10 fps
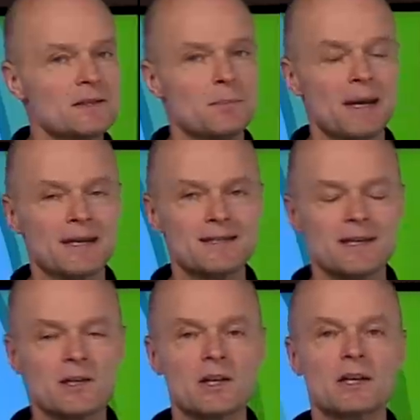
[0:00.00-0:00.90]
some
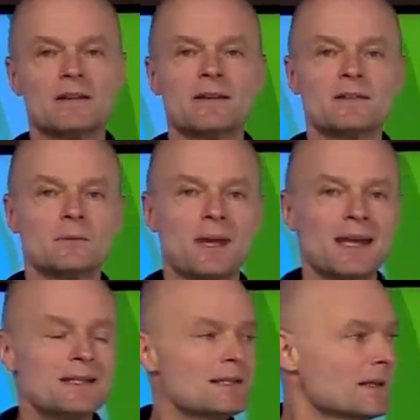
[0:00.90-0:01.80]
bacteria and there's some
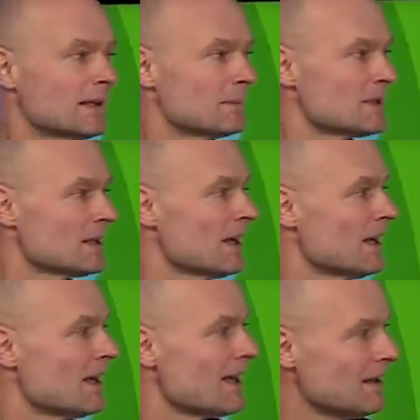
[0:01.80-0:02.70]
enzymes
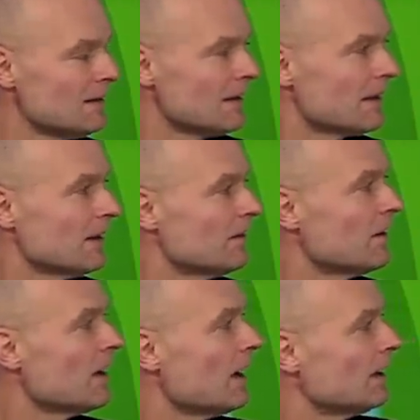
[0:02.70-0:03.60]
in there.
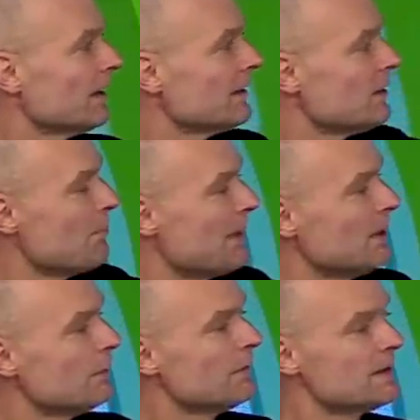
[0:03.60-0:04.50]
And a lot of the
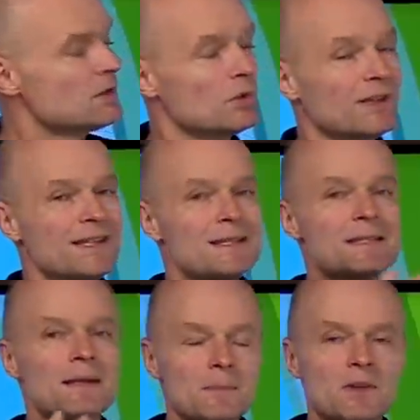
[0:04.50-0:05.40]
benefits, or at least
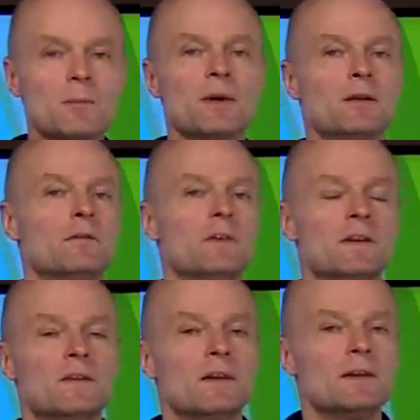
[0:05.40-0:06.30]
some of the
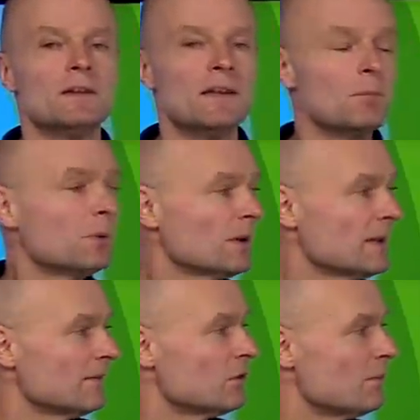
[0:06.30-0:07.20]
benefits, they
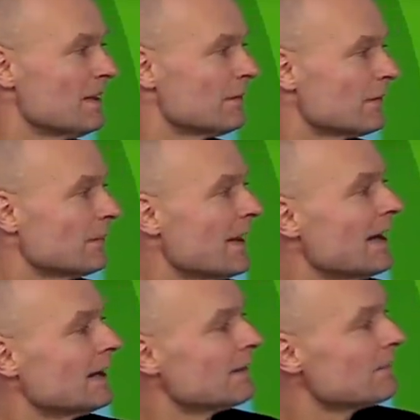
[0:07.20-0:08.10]
believe to be from
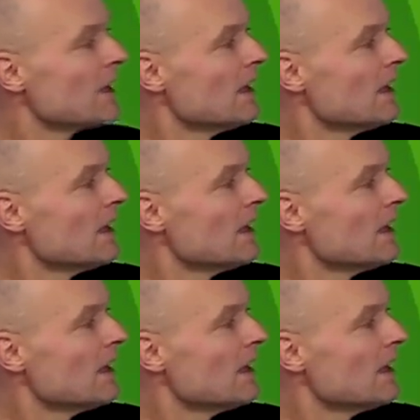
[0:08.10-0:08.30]
that.